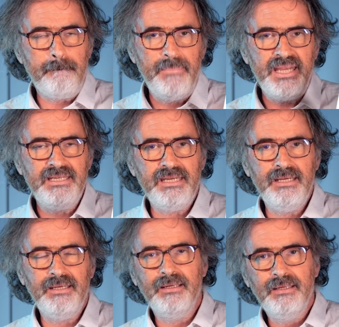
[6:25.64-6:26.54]

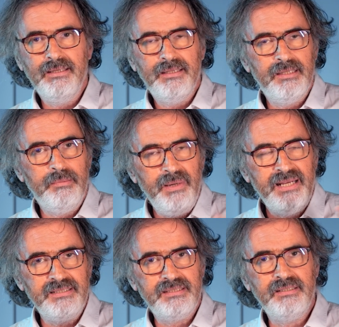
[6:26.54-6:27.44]
beating the
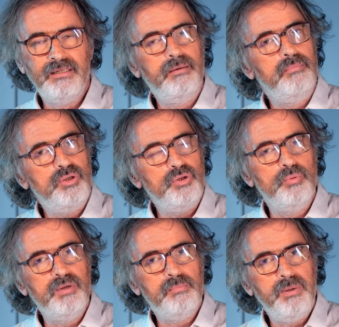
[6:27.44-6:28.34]
best
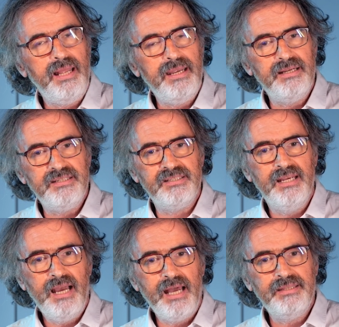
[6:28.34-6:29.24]
human players
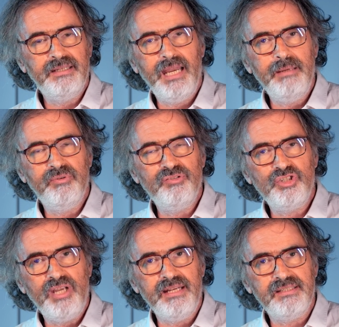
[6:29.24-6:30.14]
at the game of
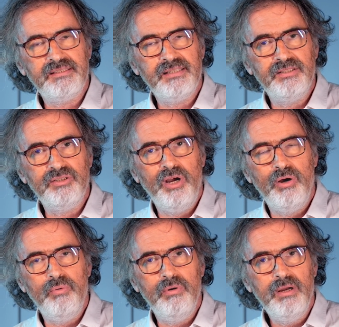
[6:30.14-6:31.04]
chess and
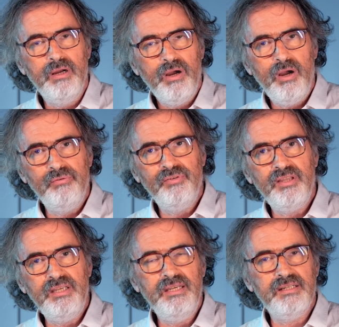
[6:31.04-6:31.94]
Go over
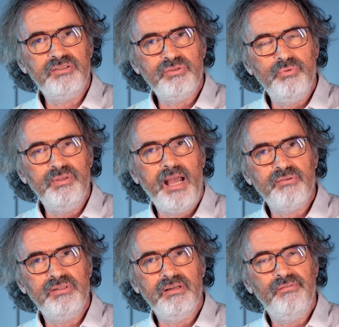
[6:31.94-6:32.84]
the years
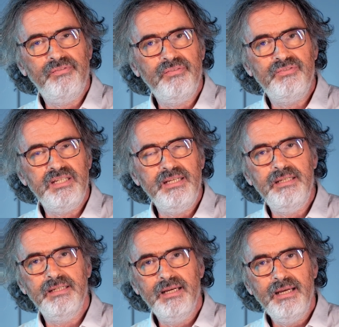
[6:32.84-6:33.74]

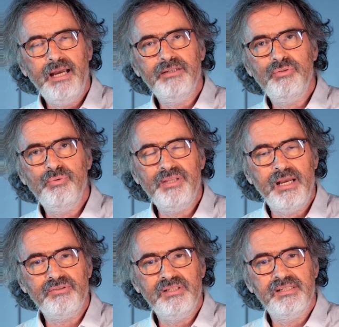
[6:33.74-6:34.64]
2015 and
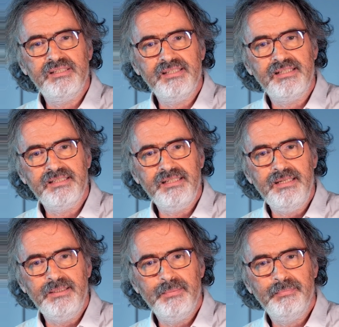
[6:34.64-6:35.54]

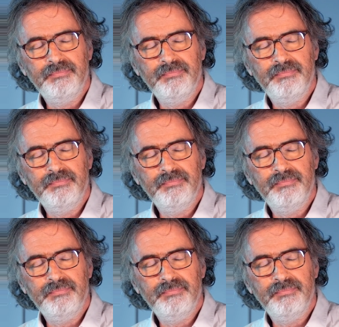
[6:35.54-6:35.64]
2016.